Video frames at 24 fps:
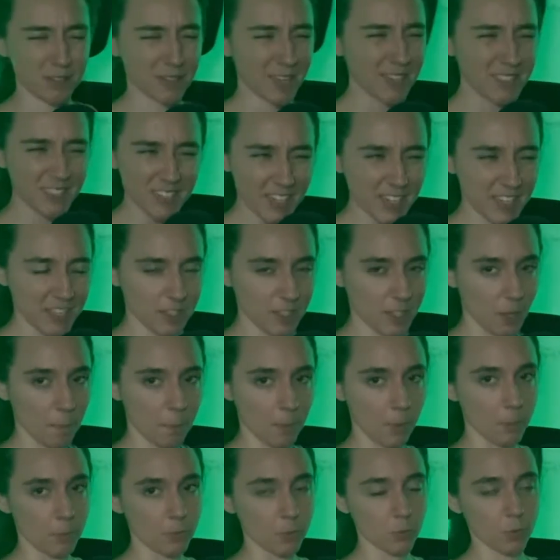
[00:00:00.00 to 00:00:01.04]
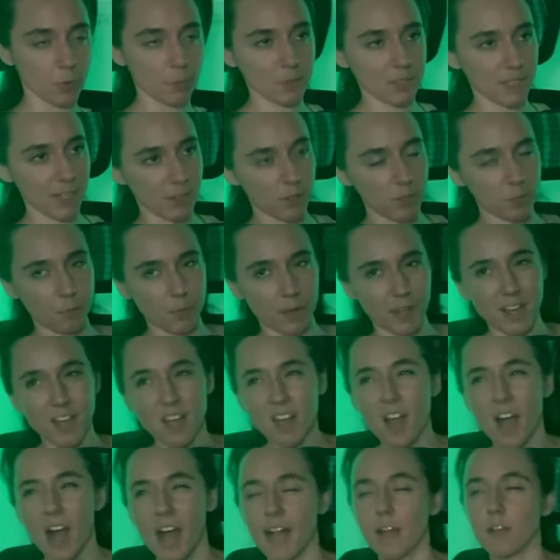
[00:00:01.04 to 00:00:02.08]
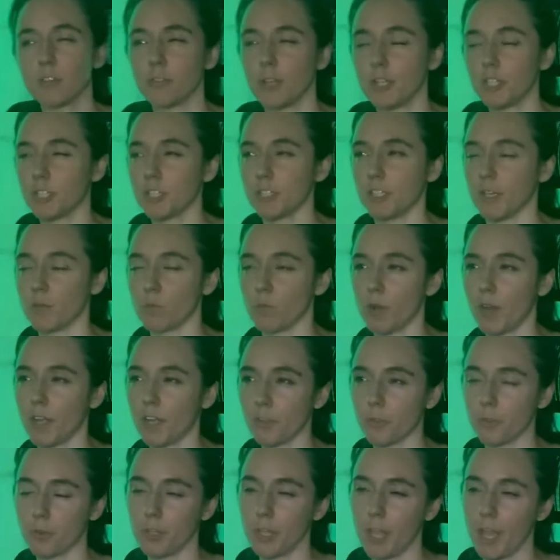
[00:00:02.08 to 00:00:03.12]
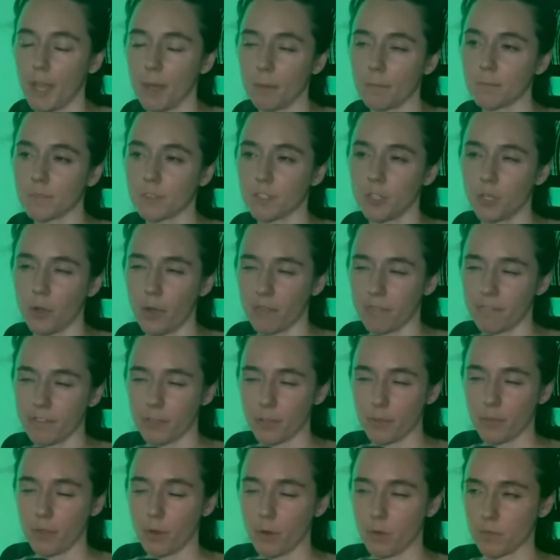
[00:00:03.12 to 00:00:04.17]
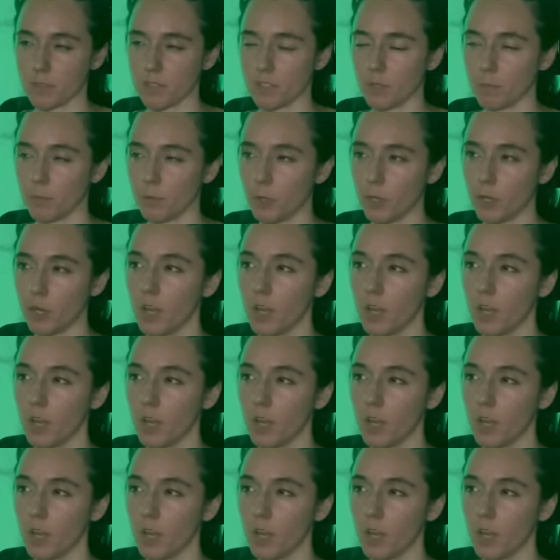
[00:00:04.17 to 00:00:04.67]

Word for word: I did eat some purple sweet potatoes, but I also ate just like regular yams. You know, I figured they were similar.